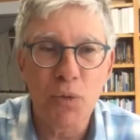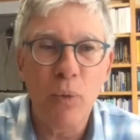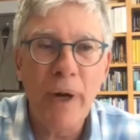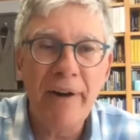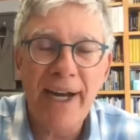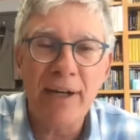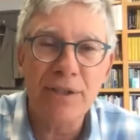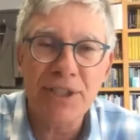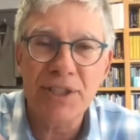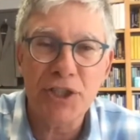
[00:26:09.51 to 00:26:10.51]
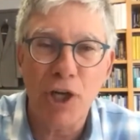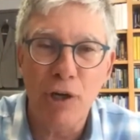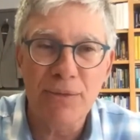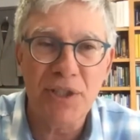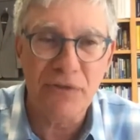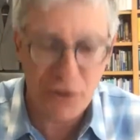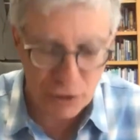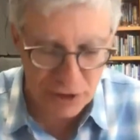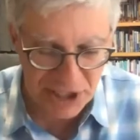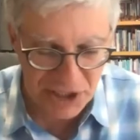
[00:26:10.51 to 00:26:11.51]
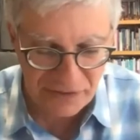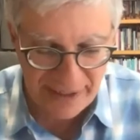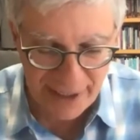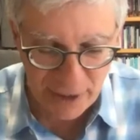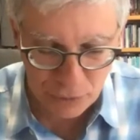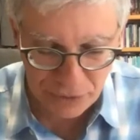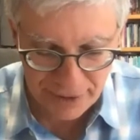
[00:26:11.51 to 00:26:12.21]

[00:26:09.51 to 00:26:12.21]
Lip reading: Where else in Psalms a verse is found?